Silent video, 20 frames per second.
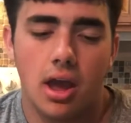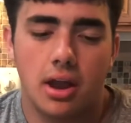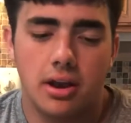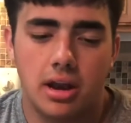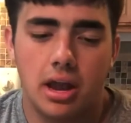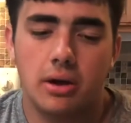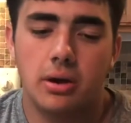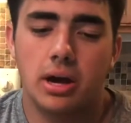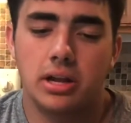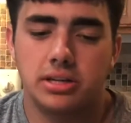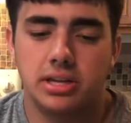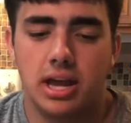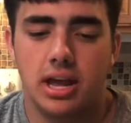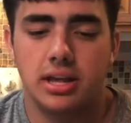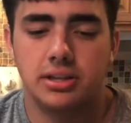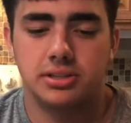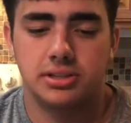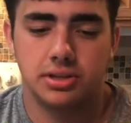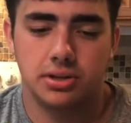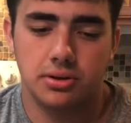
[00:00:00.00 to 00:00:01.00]
Now on to
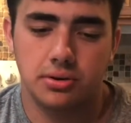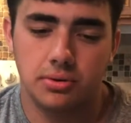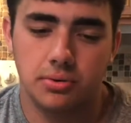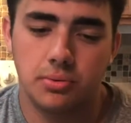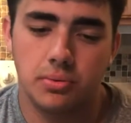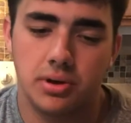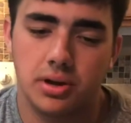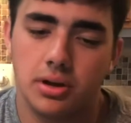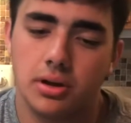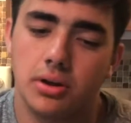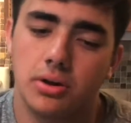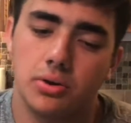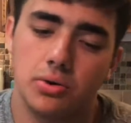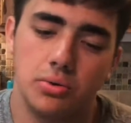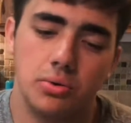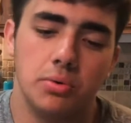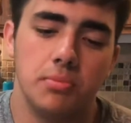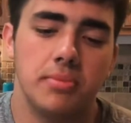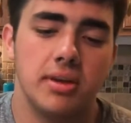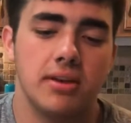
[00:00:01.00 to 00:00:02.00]
Enzo, who
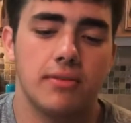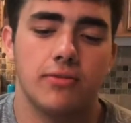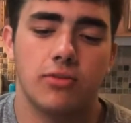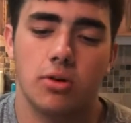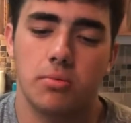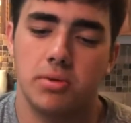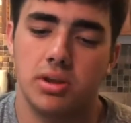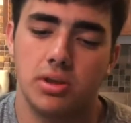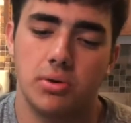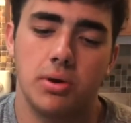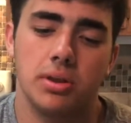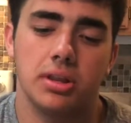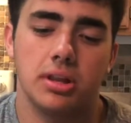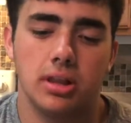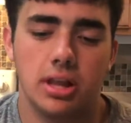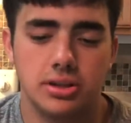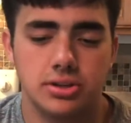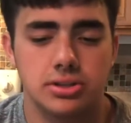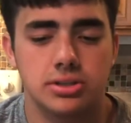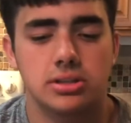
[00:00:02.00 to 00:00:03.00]
will be informing you on the
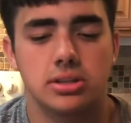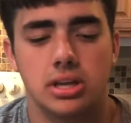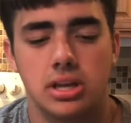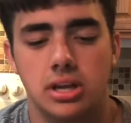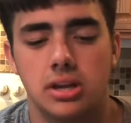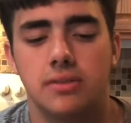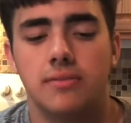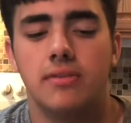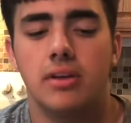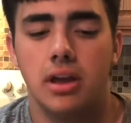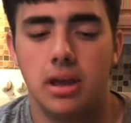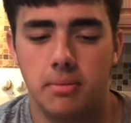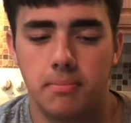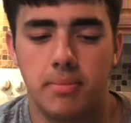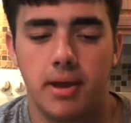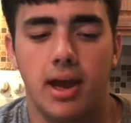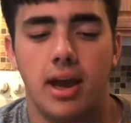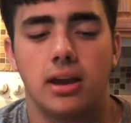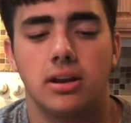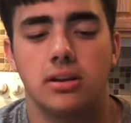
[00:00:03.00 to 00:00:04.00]
legislative
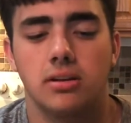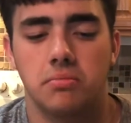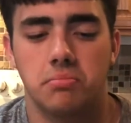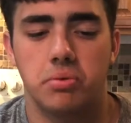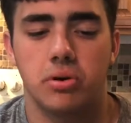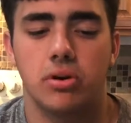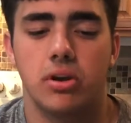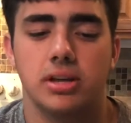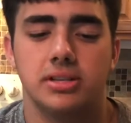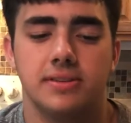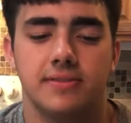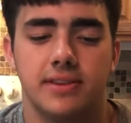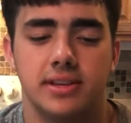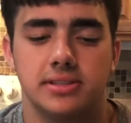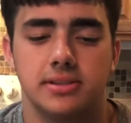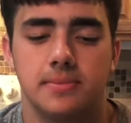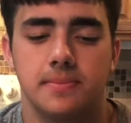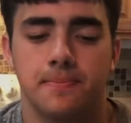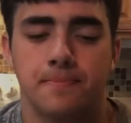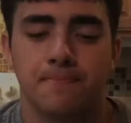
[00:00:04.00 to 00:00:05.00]
impact of
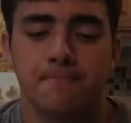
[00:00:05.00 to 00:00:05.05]
progressivism.